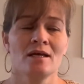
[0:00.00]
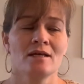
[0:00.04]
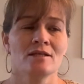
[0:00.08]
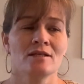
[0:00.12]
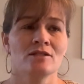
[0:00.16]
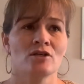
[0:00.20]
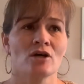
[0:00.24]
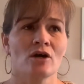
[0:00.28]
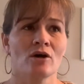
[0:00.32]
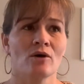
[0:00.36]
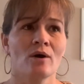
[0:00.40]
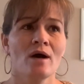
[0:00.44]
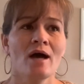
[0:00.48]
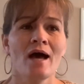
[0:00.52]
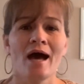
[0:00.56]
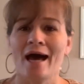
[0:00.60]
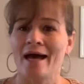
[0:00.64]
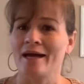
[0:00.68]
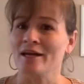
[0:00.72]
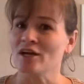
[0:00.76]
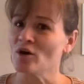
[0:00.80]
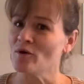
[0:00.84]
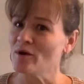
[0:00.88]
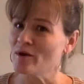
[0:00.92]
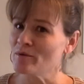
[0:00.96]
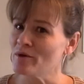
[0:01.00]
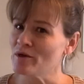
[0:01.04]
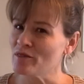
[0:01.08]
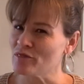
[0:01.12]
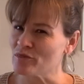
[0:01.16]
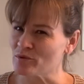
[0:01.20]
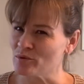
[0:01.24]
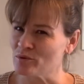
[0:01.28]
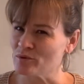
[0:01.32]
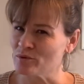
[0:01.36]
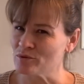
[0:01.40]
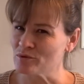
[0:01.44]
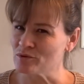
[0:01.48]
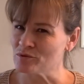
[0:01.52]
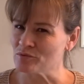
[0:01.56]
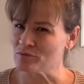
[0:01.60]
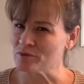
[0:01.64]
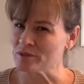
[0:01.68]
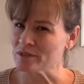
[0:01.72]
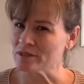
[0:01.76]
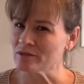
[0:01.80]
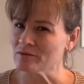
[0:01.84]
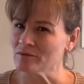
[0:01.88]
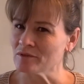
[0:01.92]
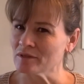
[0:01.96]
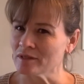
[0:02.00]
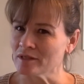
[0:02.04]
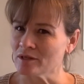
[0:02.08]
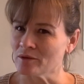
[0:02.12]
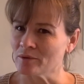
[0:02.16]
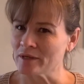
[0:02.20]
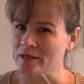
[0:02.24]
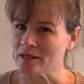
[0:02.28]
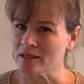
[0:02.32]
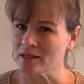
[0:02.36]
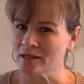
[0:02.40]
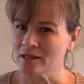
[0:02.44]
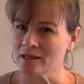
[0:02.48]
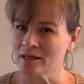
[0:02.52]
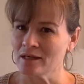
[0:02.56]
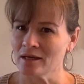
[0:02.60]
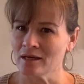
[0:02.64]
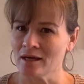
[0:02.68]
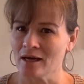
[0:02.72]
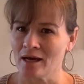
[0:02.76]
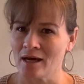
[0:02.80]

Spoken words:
So I know I went through those really, really quickly.